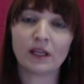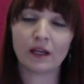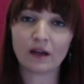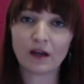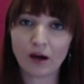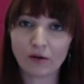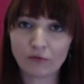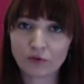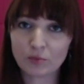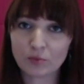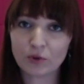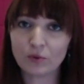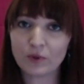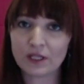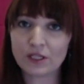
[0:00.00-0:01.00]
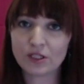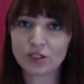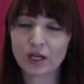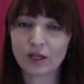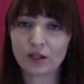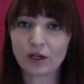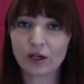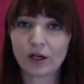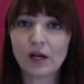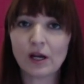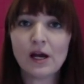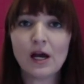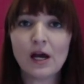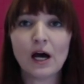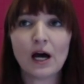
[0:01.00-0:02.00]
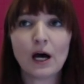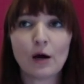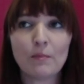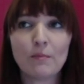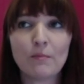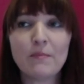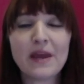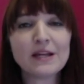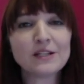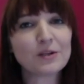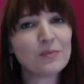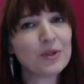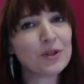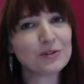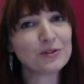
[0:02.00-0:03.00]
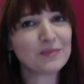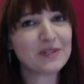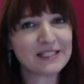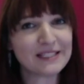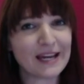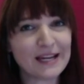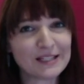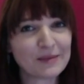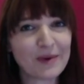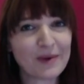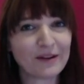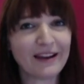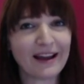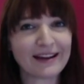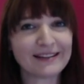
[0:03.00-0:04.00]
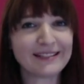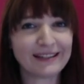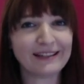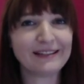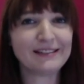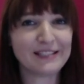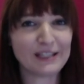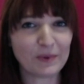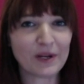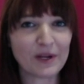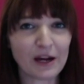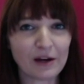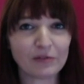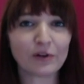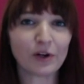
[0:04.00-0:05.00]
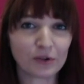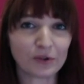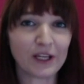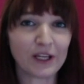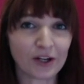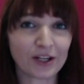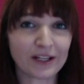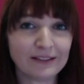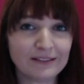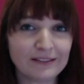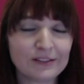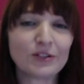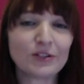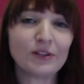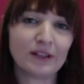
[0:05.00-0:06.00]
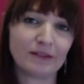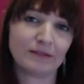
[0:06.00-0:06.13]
get comfortable with each other, make some of those mistakes about not digging deep enough early on so that